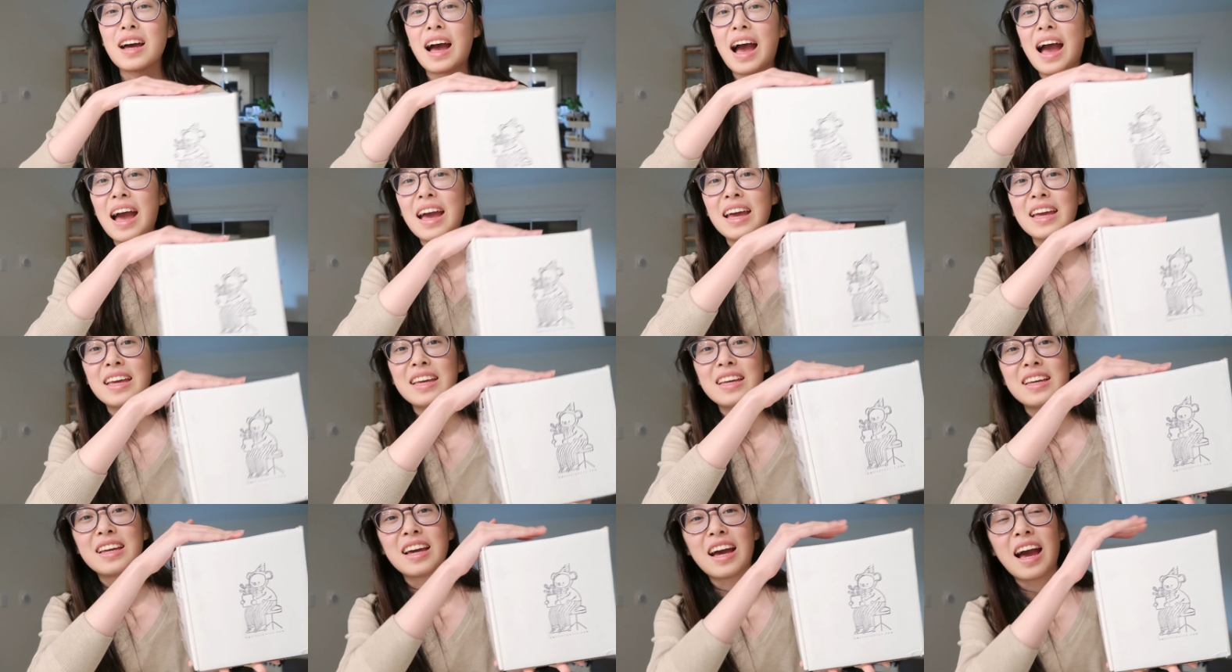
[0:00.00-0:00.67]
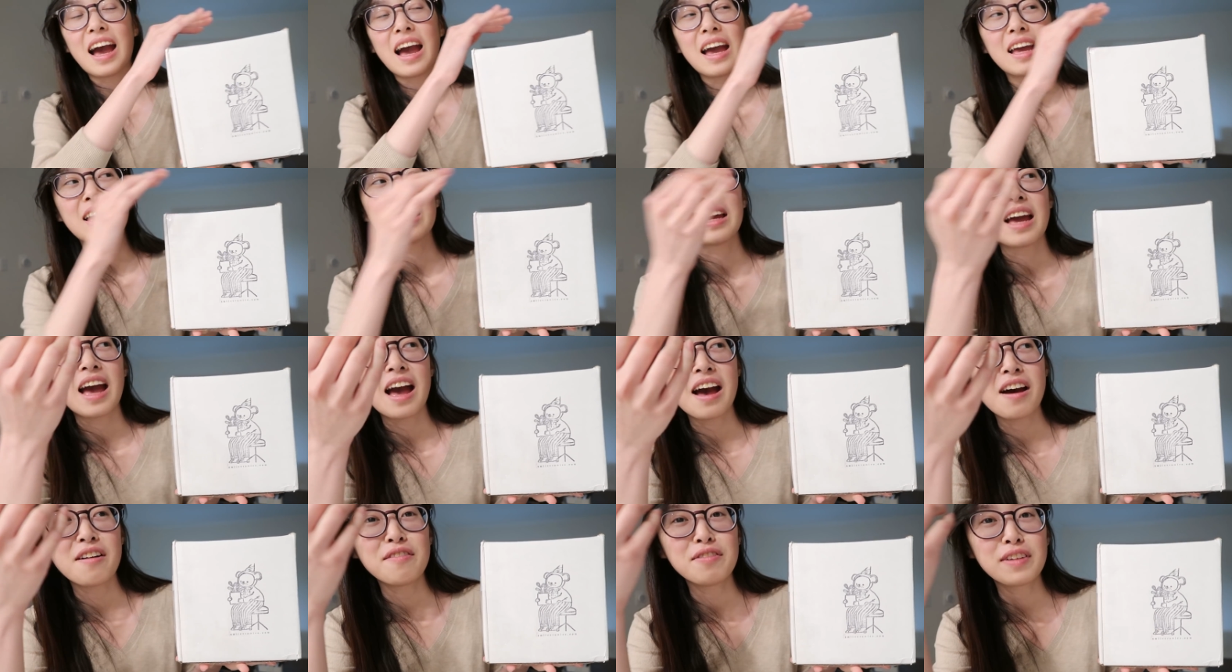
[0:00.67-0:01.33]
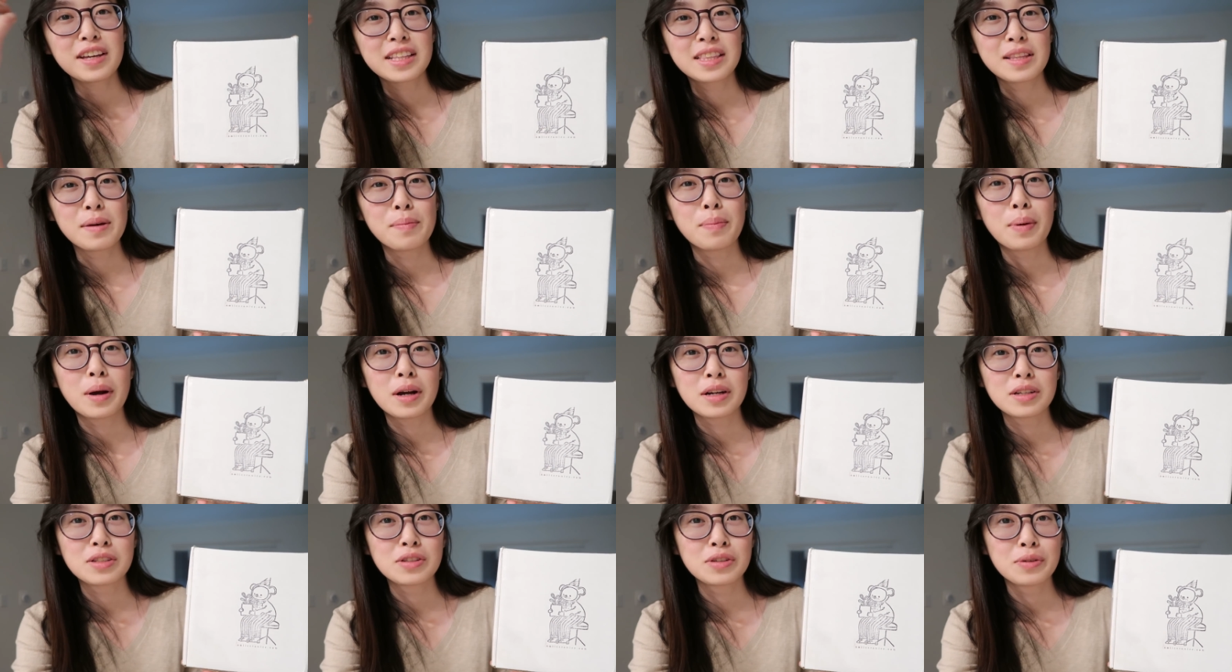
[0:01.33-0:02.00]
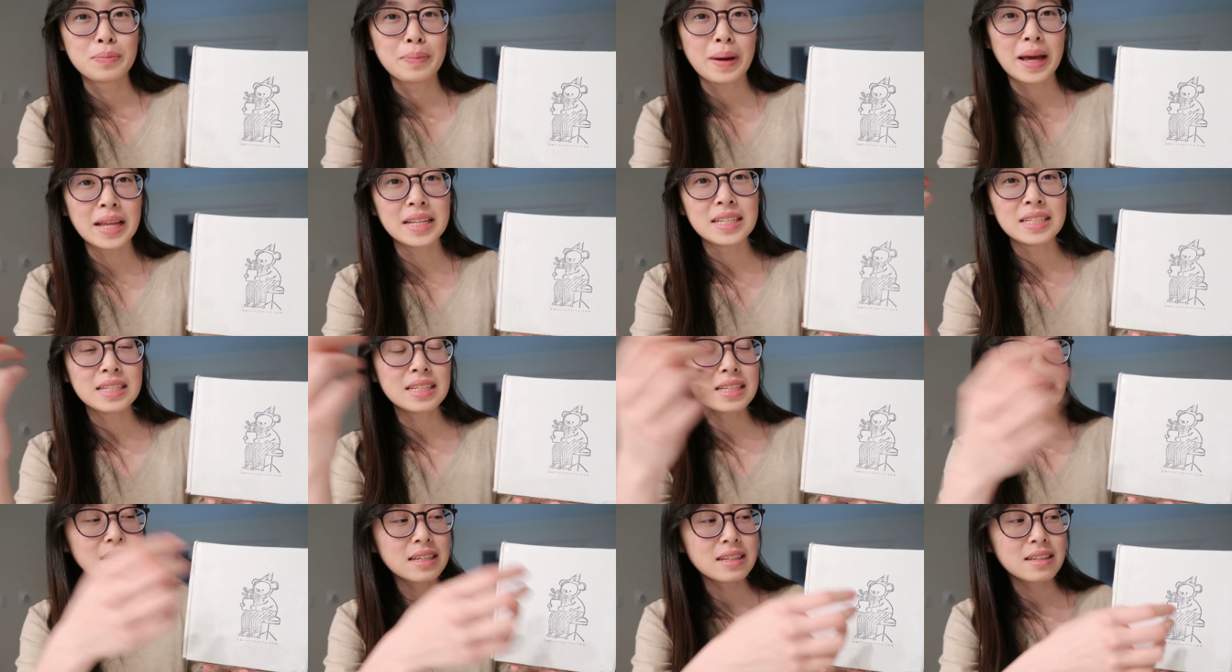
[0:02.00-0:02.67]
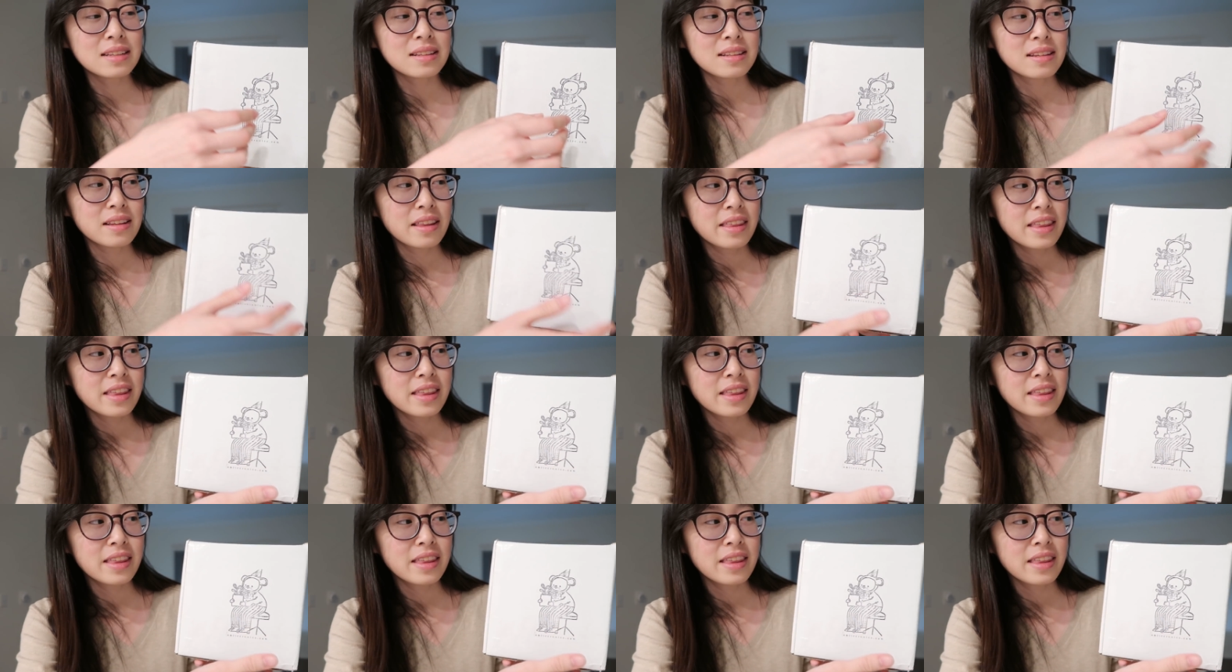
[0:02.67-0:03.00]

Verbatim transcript: I I have like the parcel pending